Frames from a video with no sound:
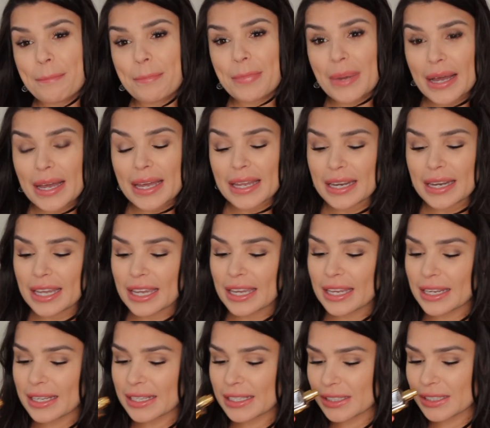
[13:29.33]
But
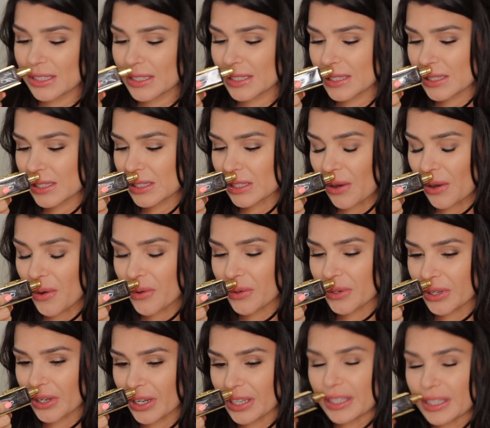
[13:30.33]
it is just so
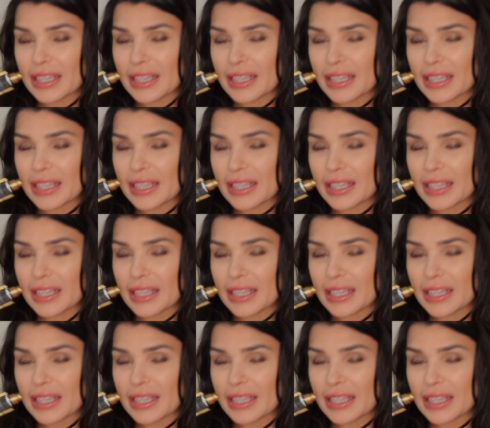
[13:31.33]
good.